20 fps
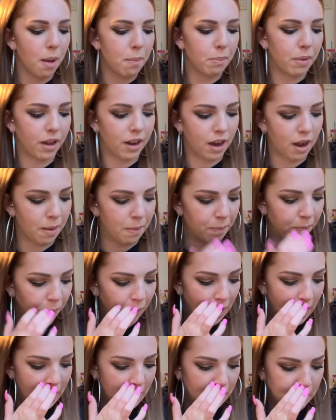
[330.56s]
But um,
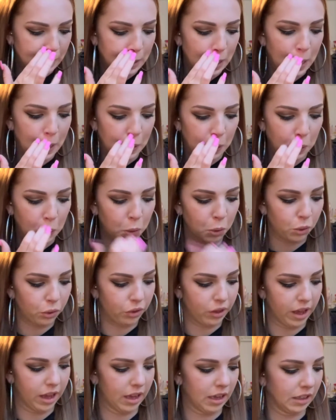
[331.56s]
I just got two
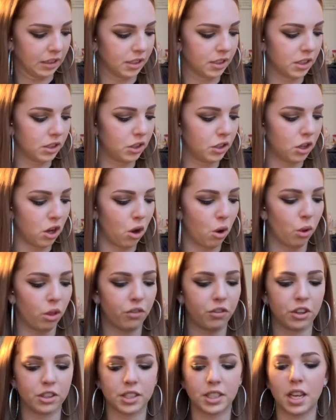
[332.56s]
things. So the
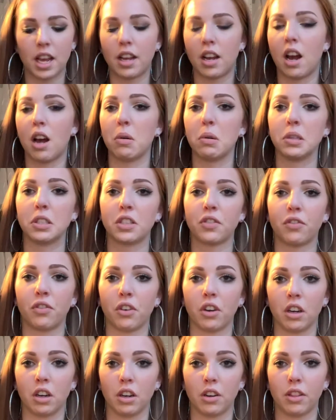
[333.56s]
first thing I got was
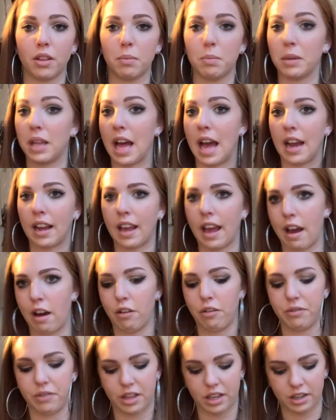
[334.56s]
for the black
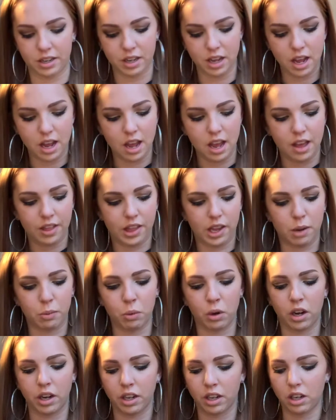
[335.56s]
outfit that I'm
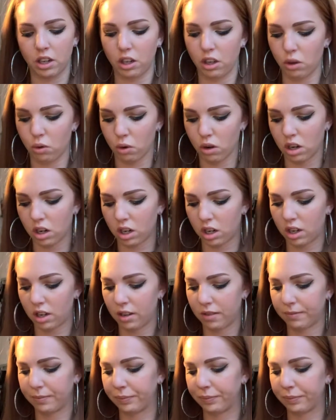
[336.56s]
wearing in New York.